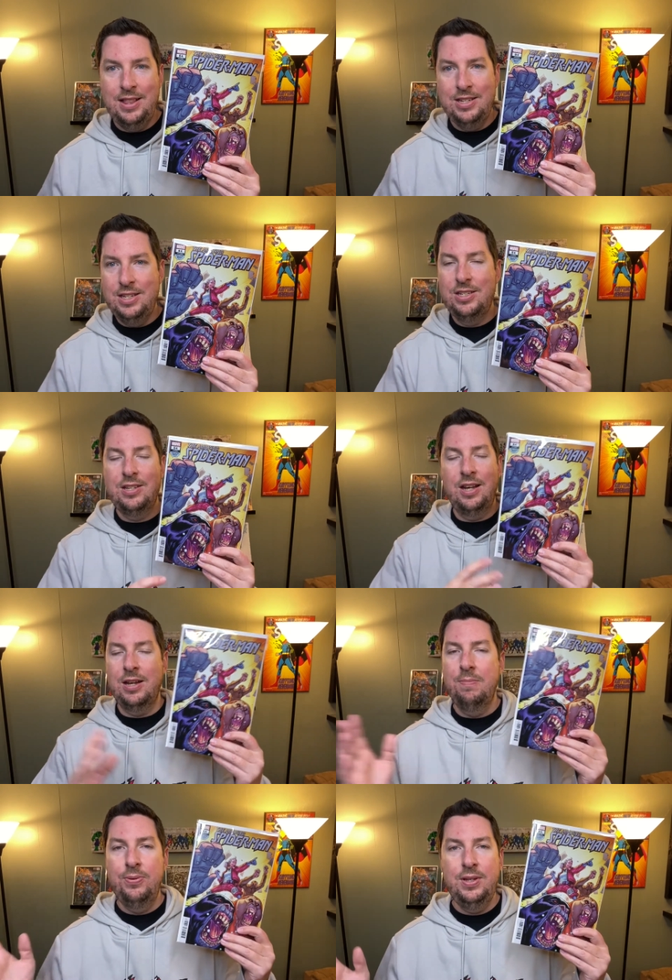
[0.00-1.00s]
This is a
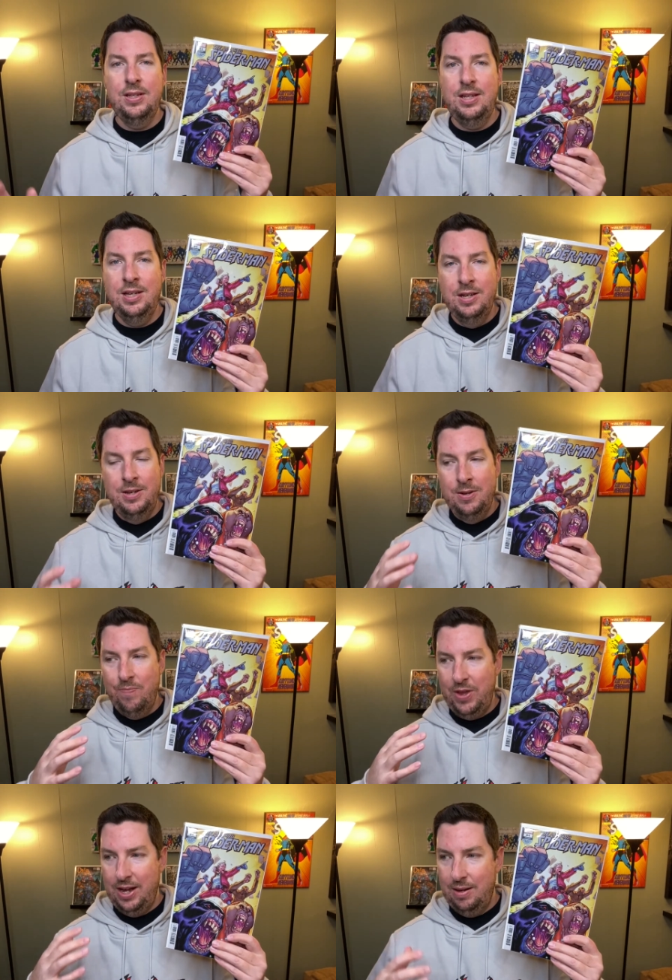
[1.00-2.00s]
completely
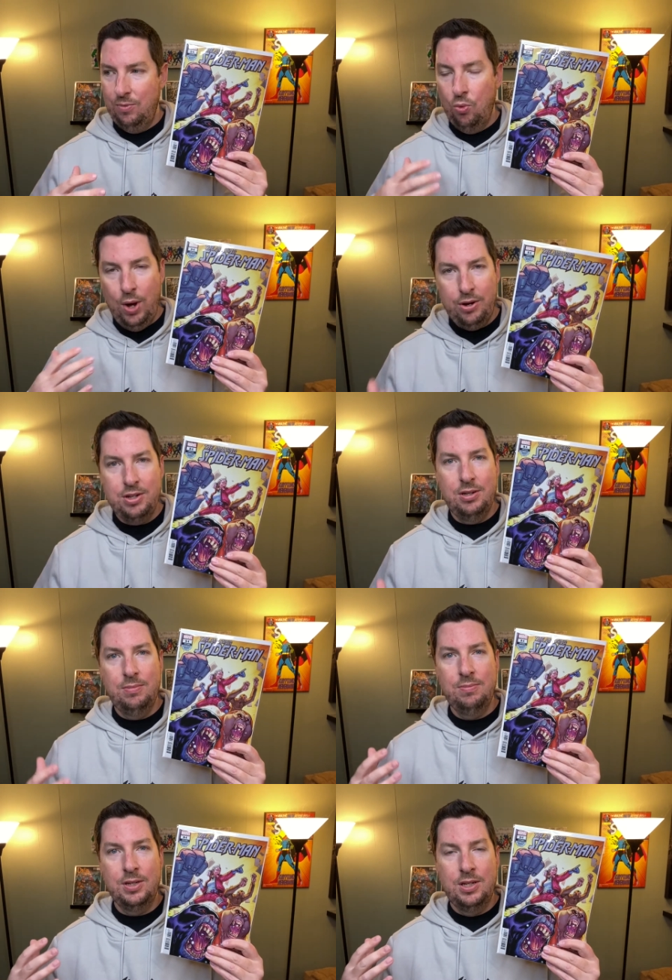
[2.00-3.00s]

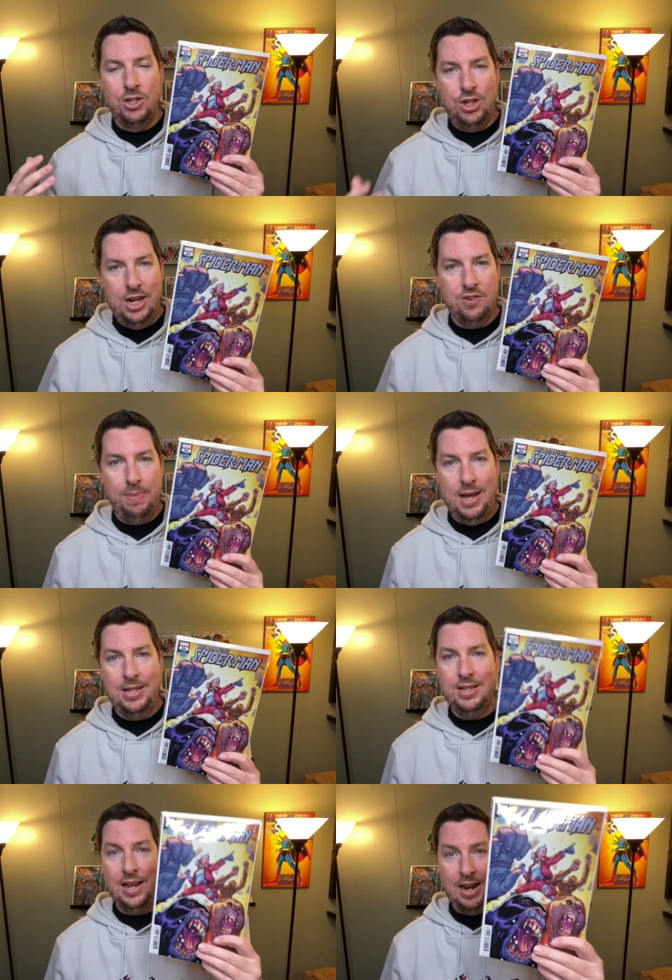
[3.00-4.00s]
welcome change of
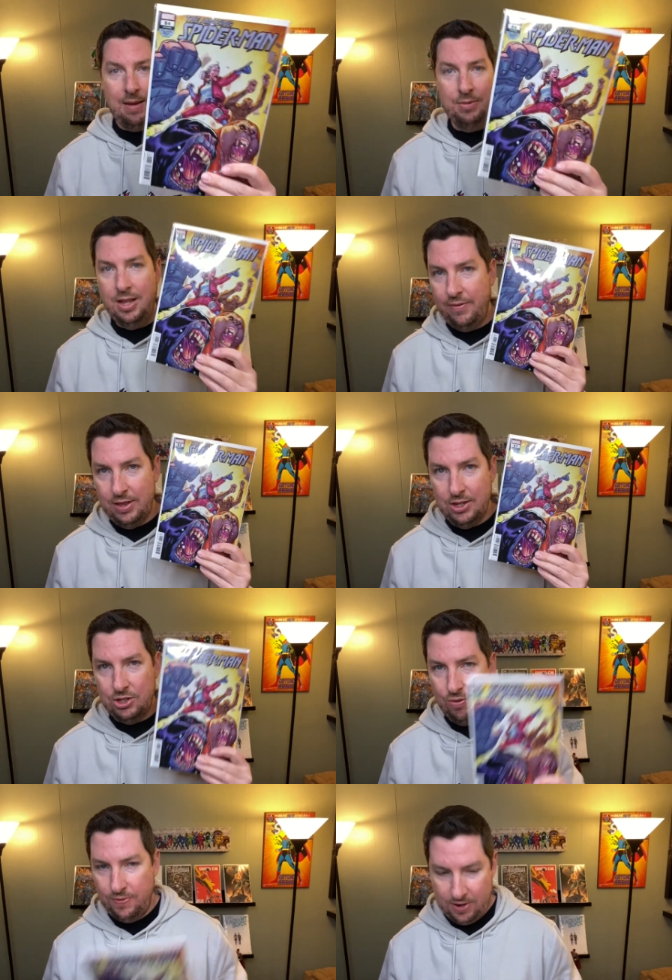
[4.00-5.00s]
pace, and I'm loving this
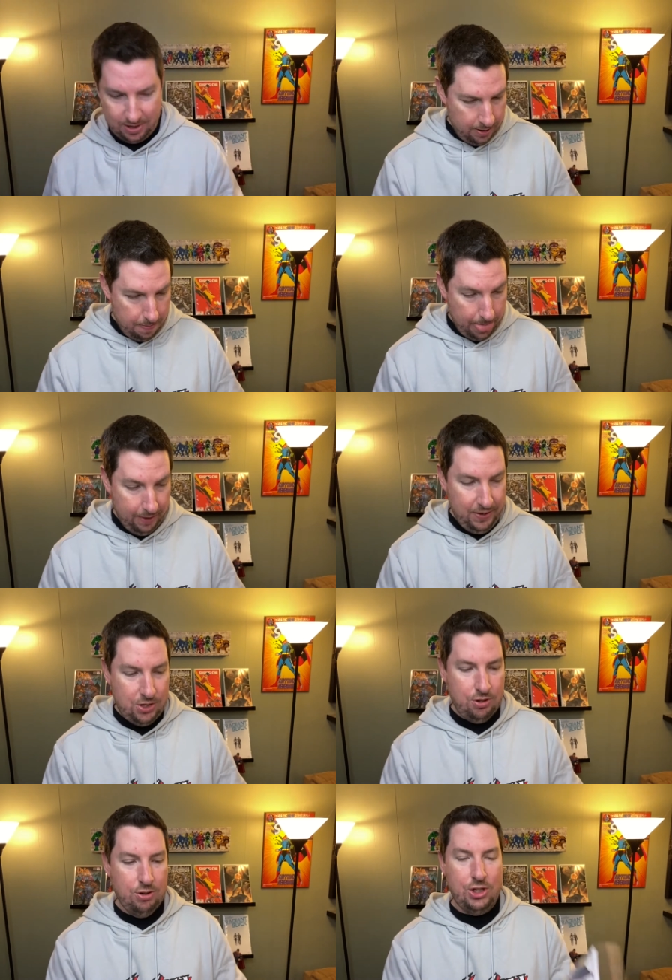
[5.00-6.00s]
so far.
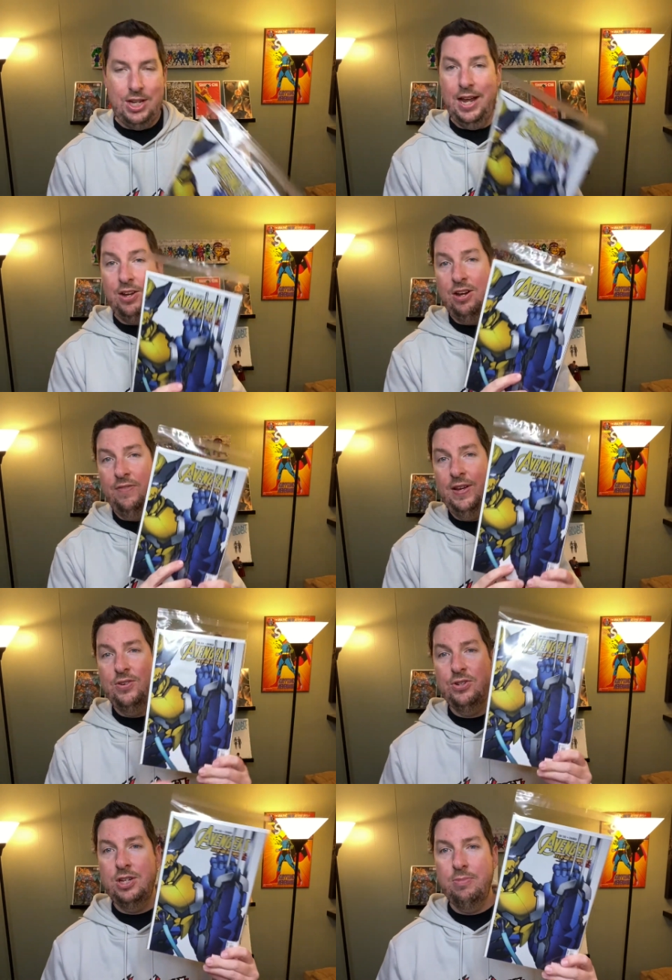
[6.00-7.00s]
Avengers, Tech on
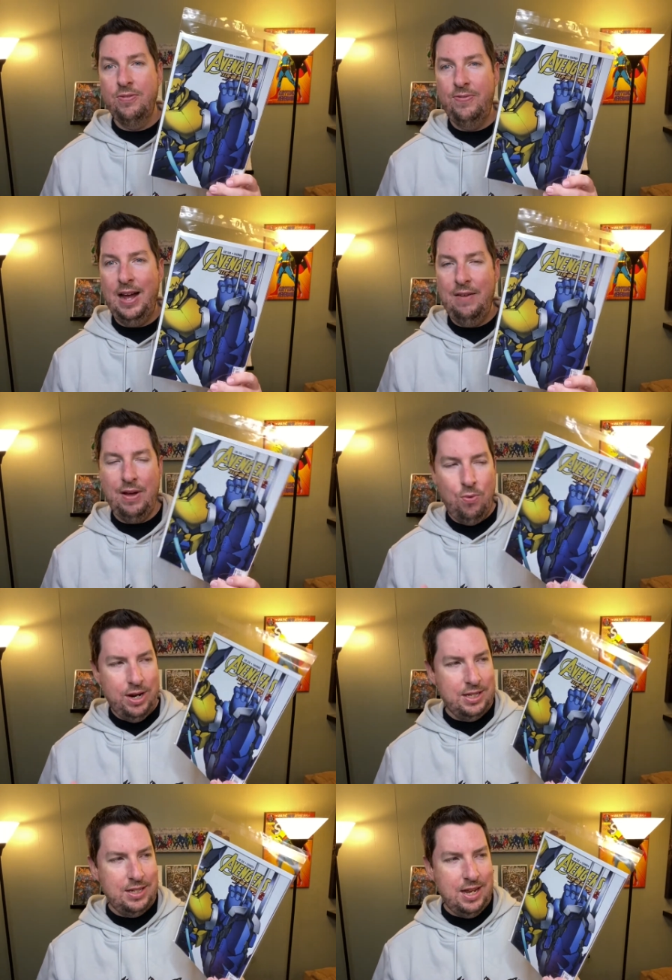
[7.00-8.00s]
Avengers number 5. I want
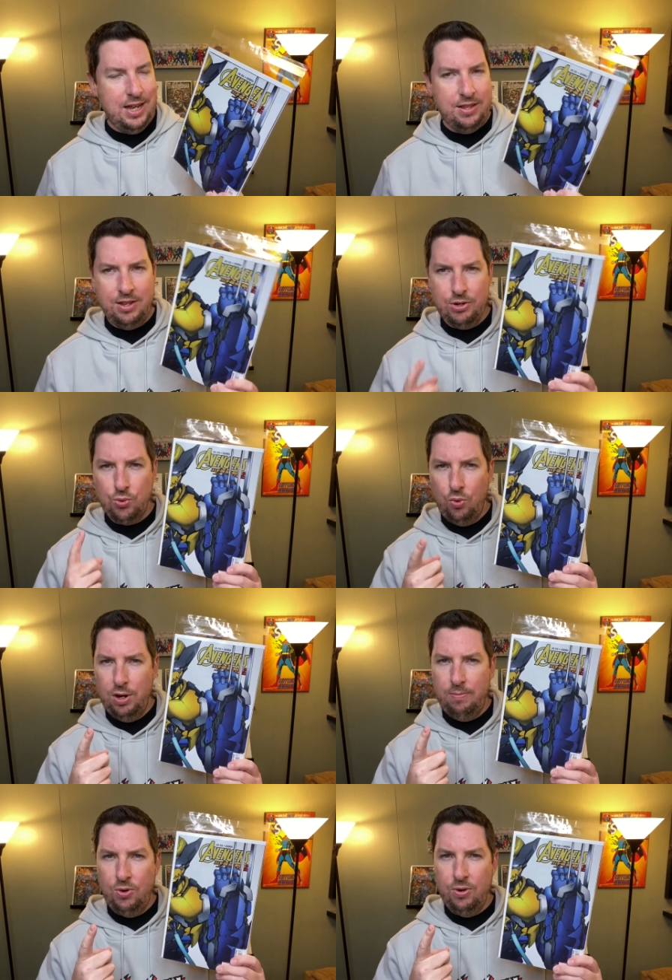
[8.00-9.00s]
to say that there's
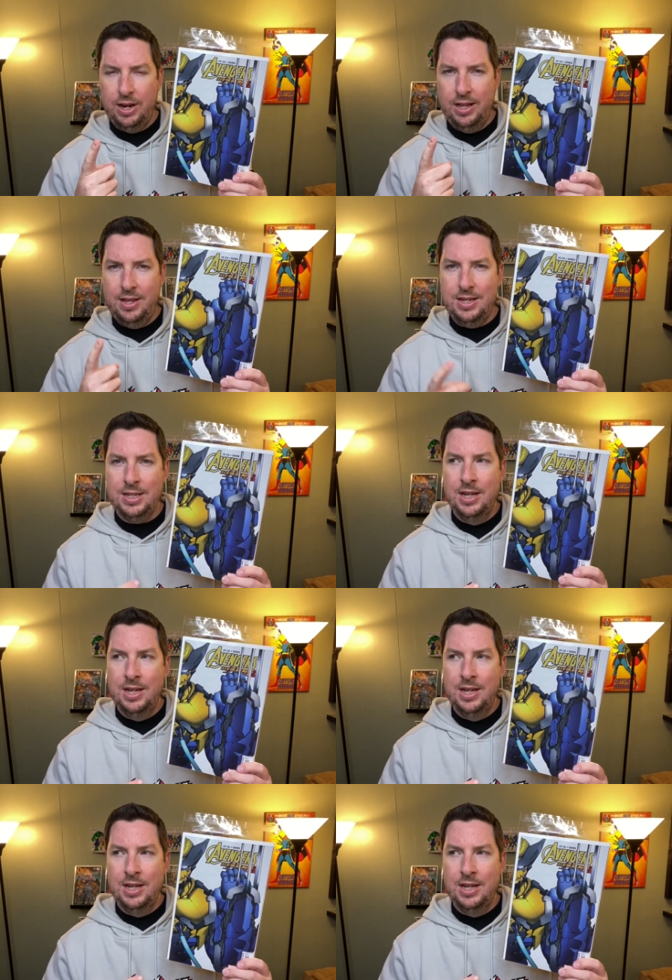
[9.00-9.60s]
one more in this.